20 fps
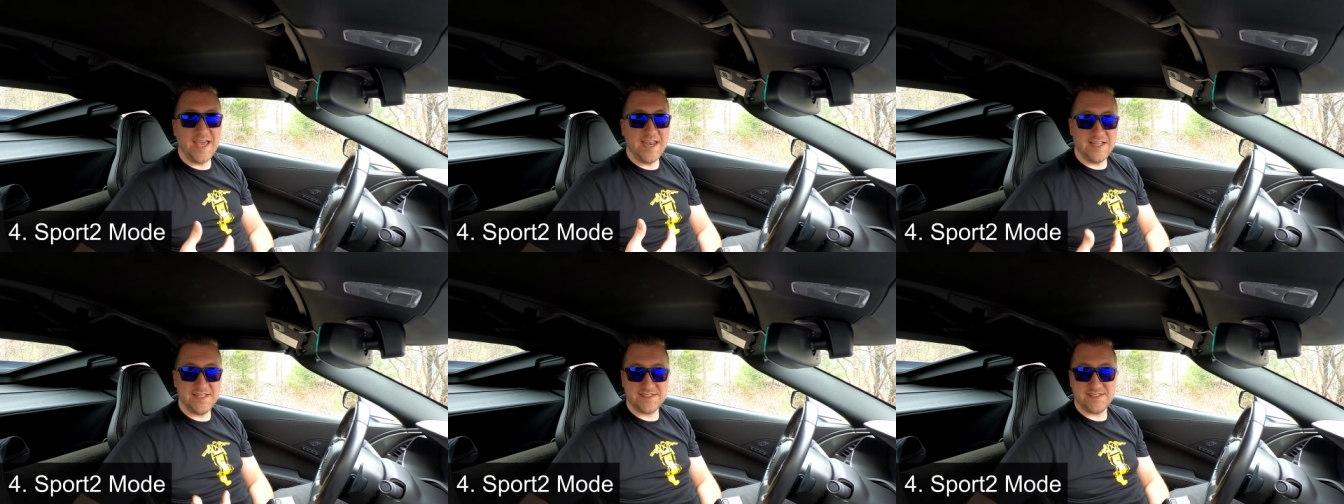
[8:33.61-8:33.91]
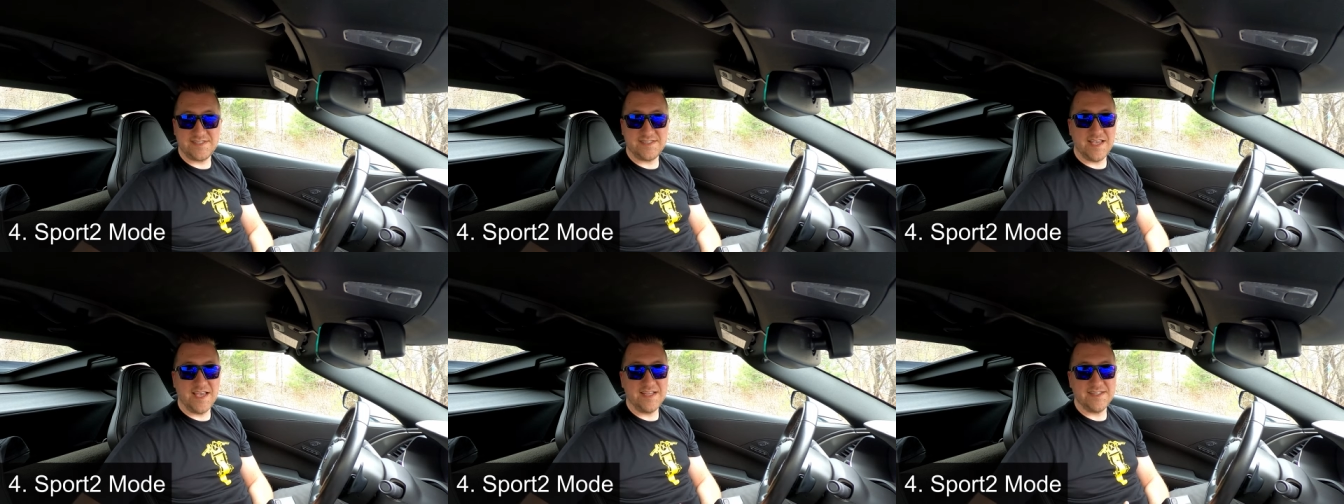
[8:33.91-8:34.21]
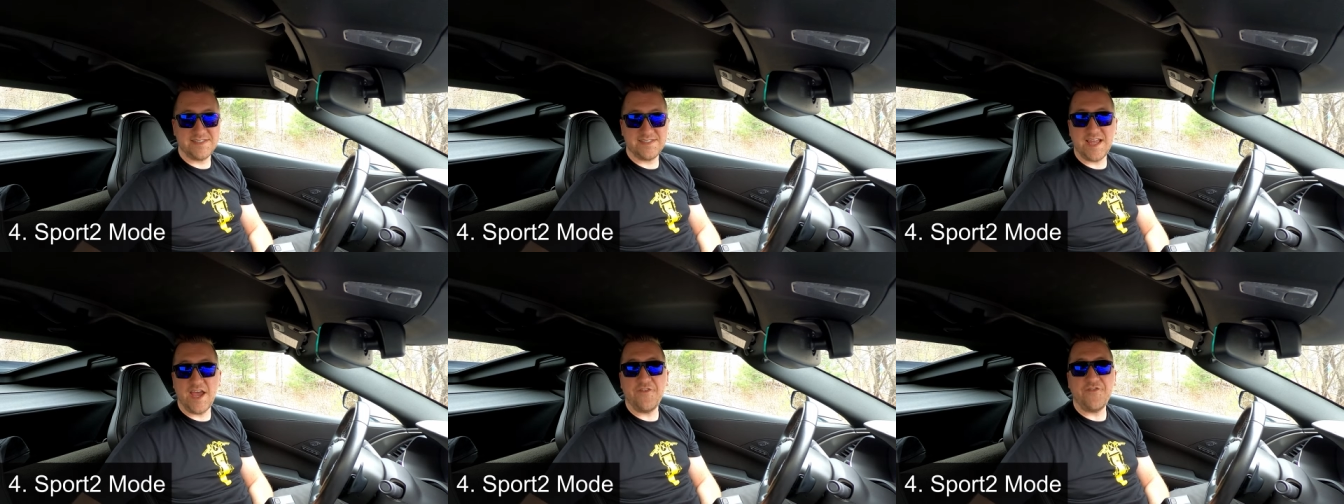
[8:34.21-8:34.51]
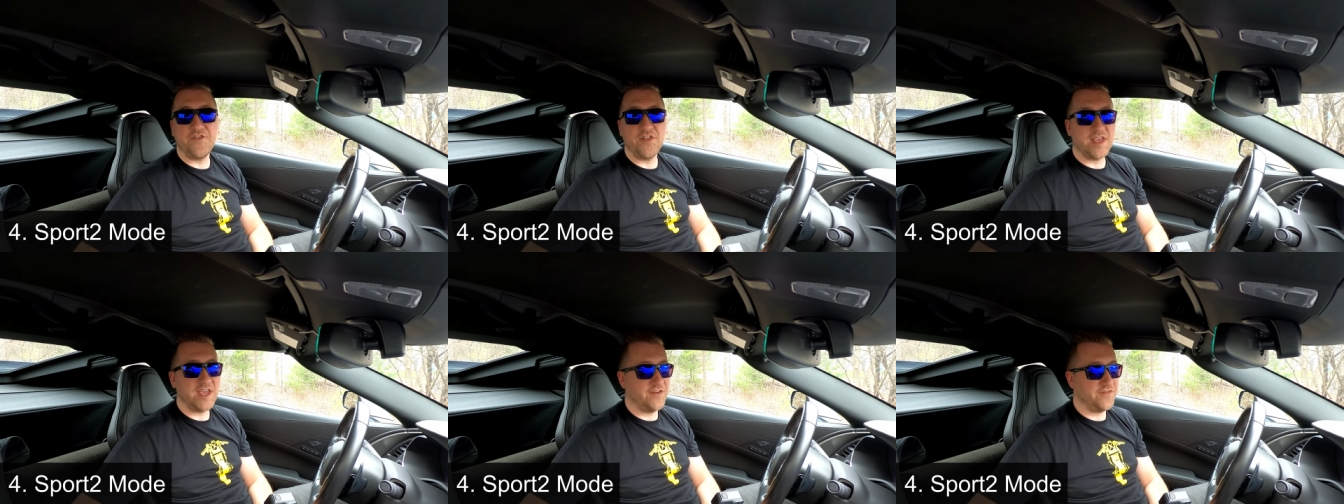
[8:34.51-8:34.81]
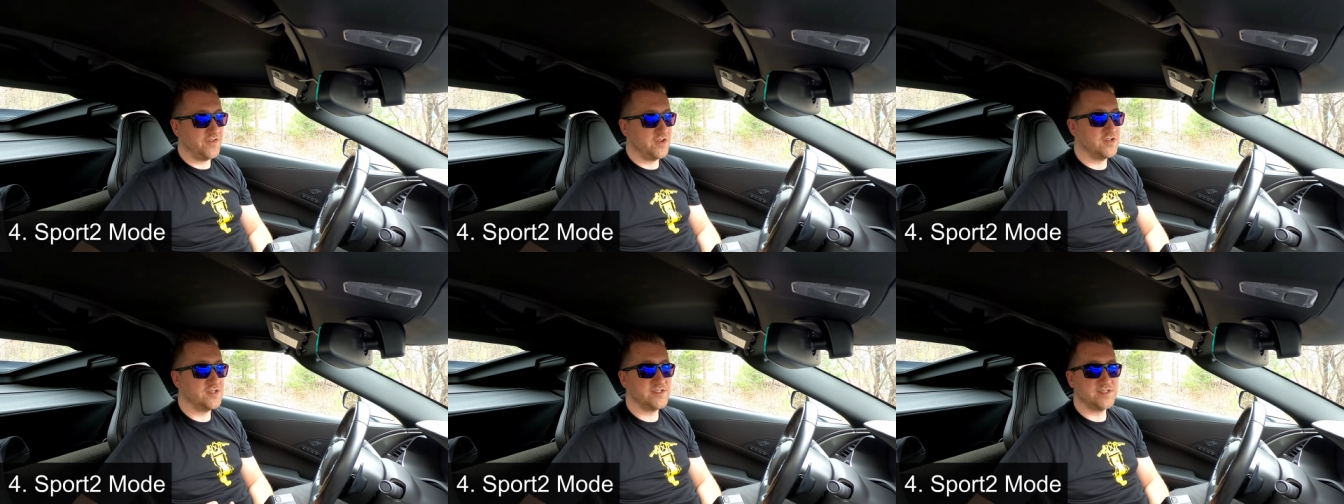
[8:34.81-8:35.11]
and it's it's definitely
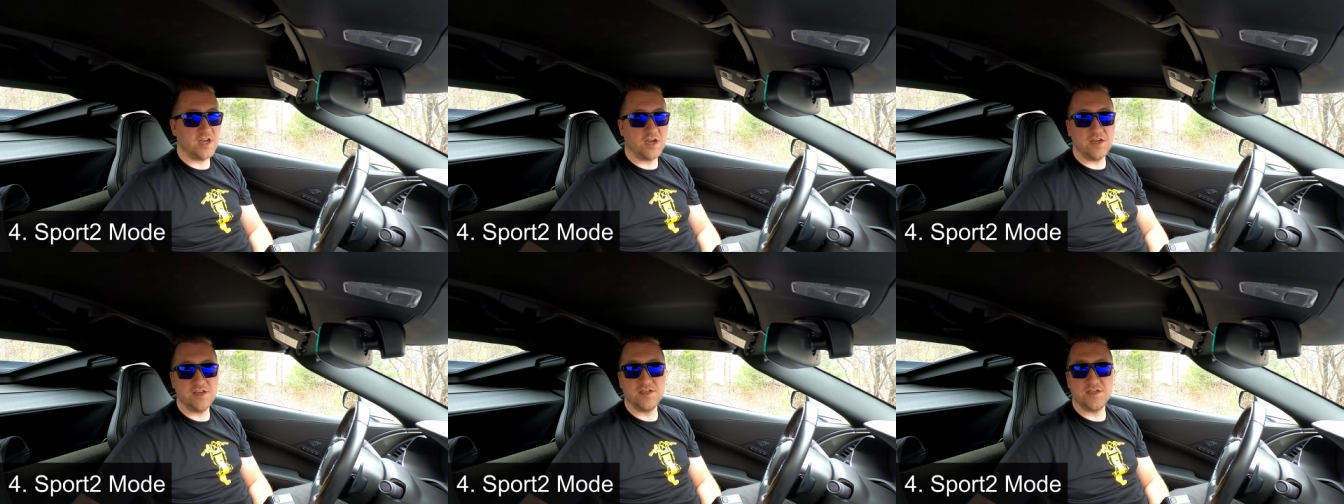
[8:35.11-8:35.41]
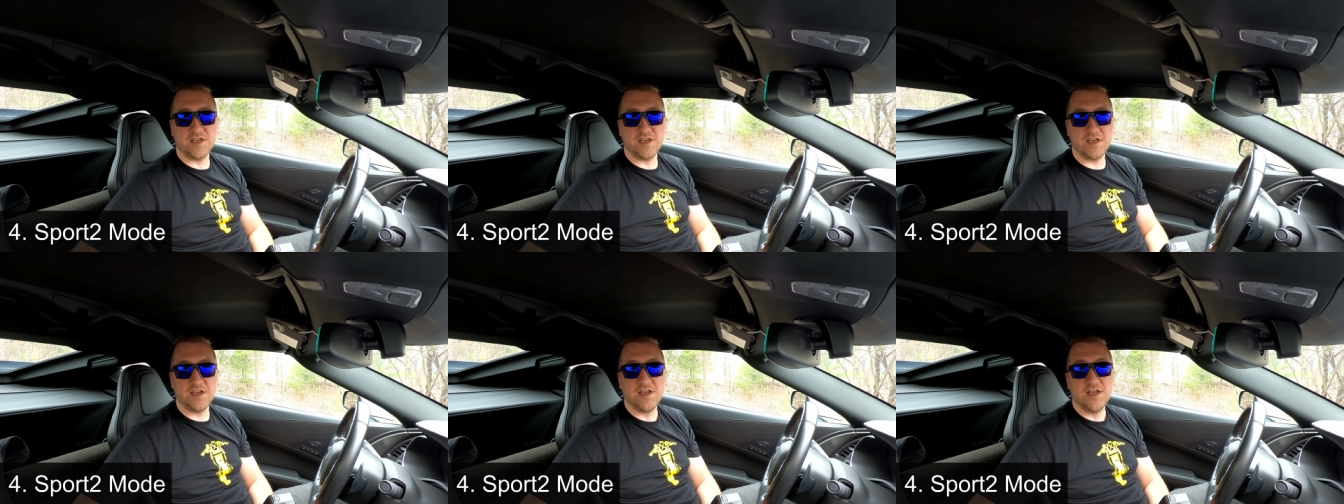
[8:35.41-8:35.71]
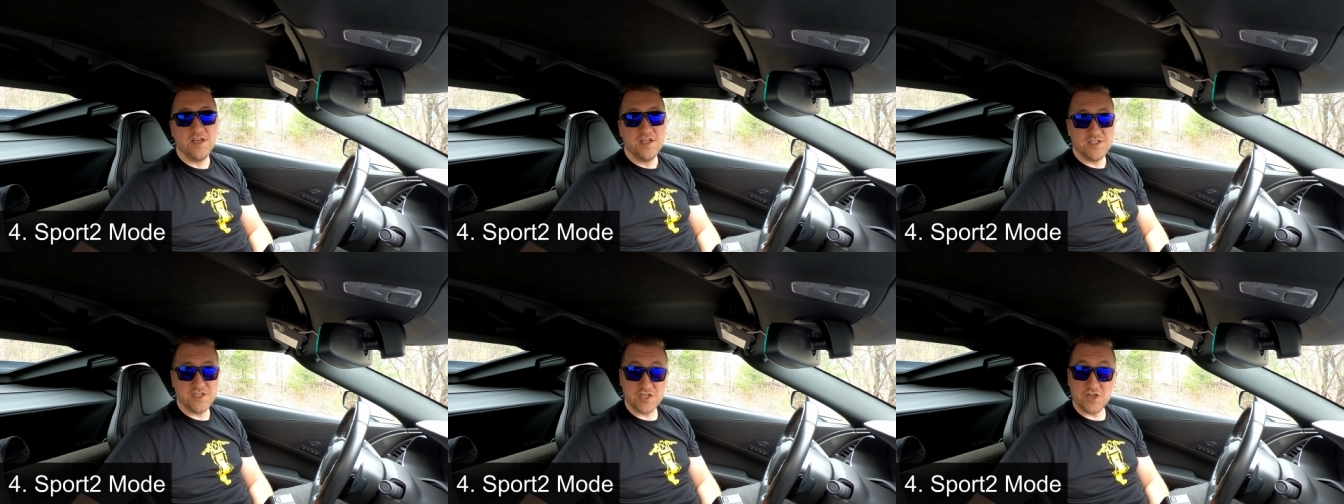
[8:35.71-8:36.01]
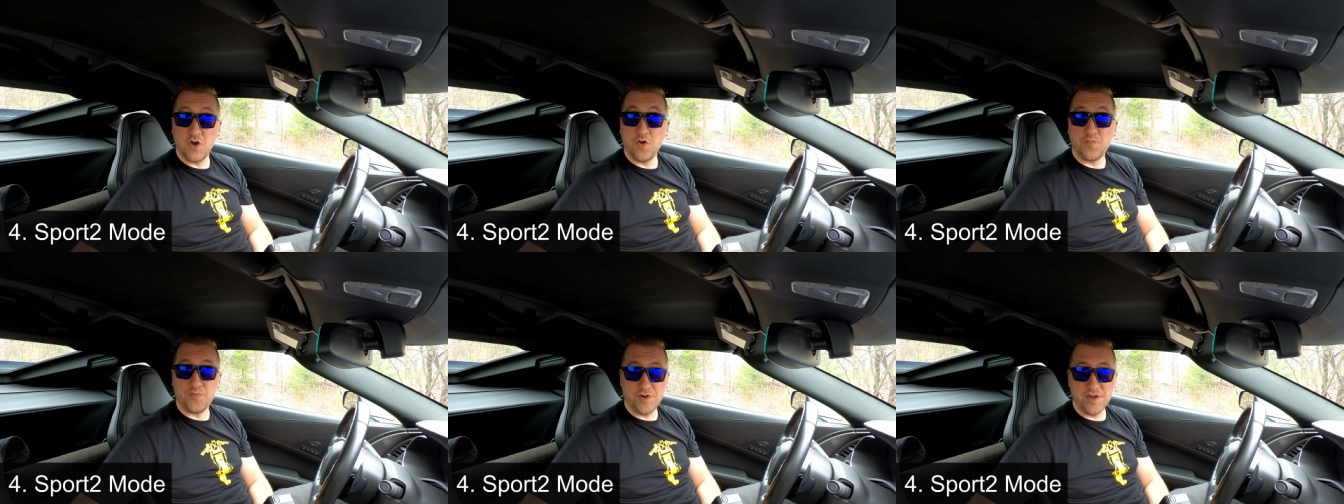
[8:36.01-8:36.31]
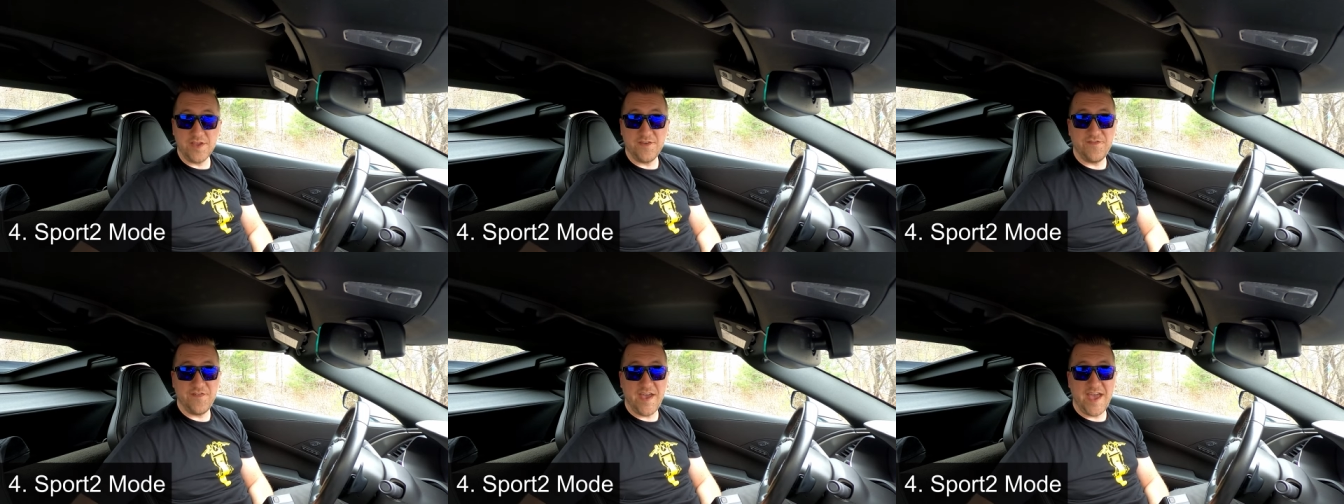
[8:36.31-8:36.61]
if you're starting to to go
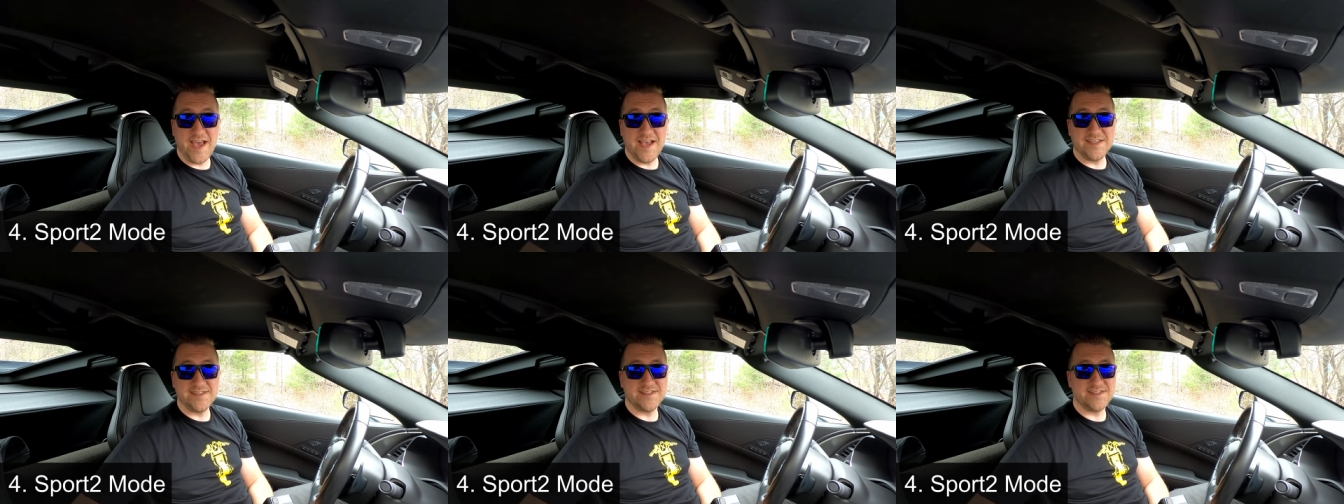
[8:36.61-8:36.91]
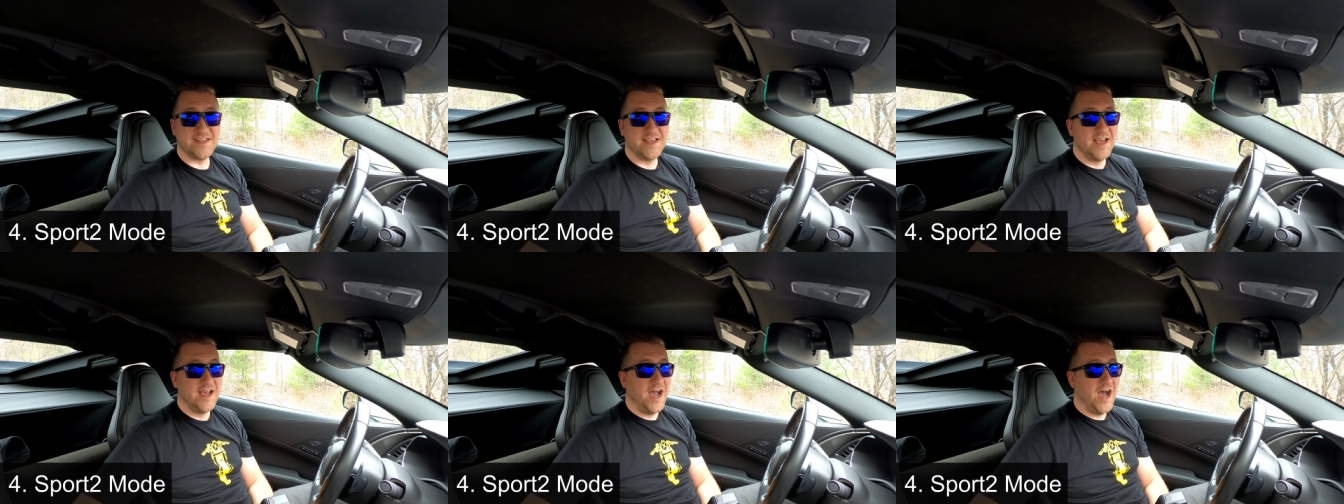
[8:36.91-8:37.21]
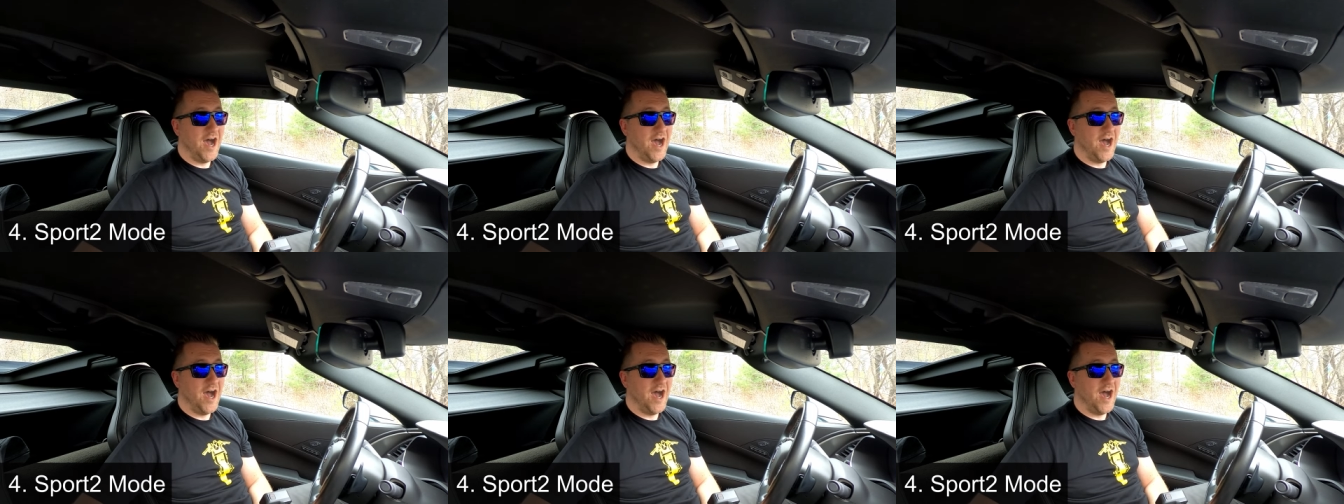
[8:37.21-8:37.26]
pretty fast.